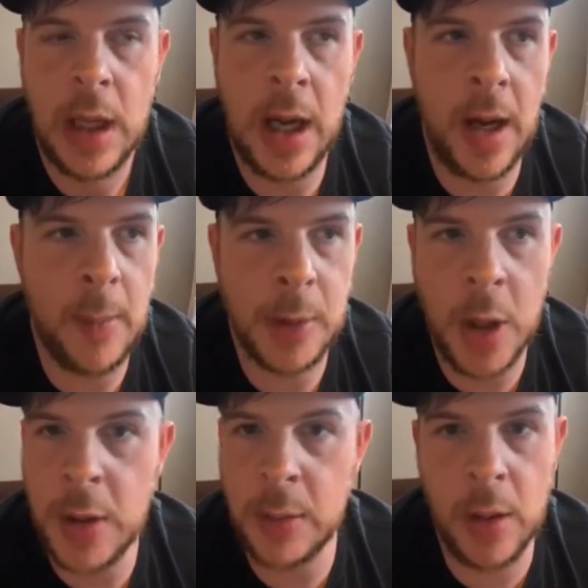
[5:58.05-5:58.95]
Um,
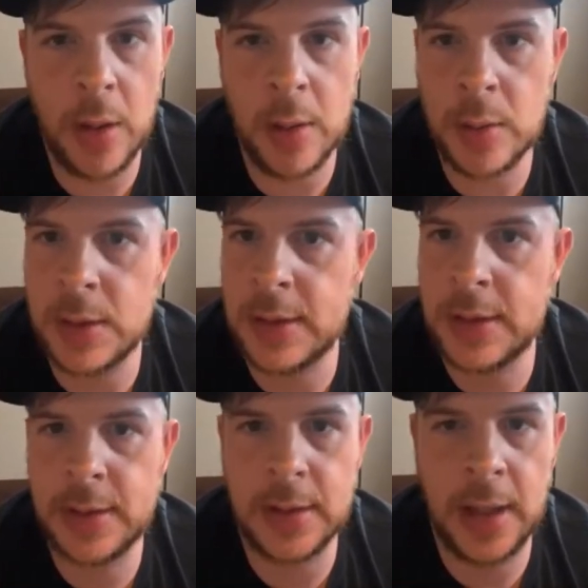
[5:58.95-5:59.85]
Cody
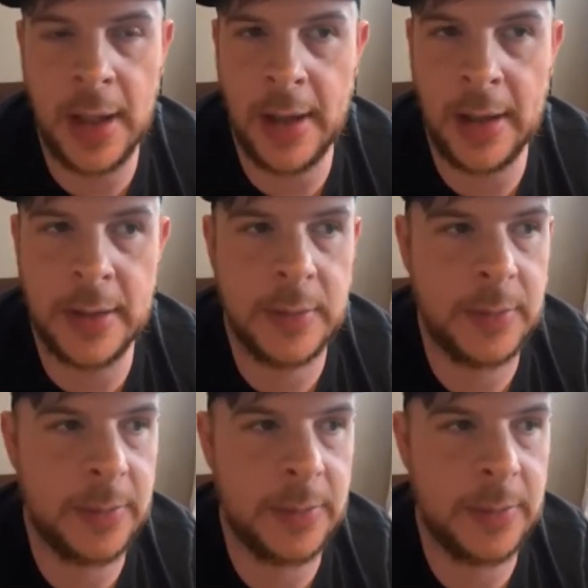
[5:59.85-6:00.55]
Rhodes. Uh, mm.